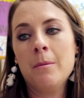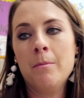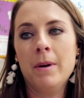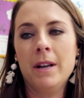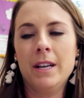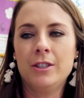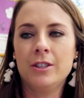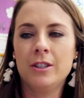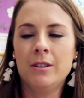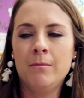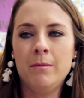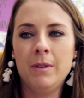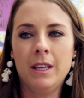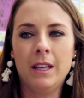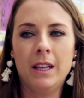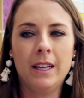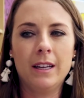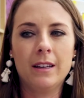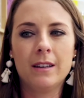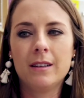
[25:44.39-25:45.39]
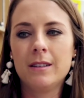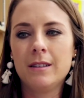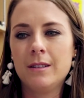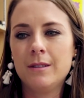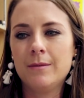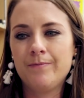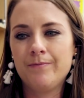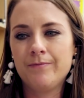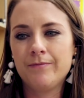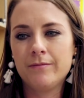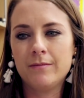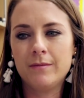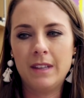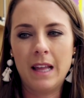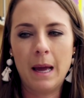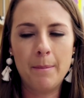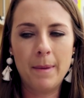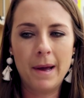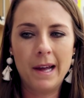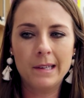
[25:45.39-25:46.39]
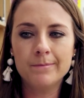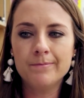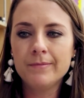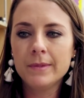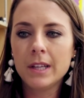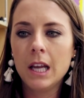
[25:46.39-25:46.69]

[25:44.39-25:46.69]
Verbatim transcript: but it shouldn't be like that bad.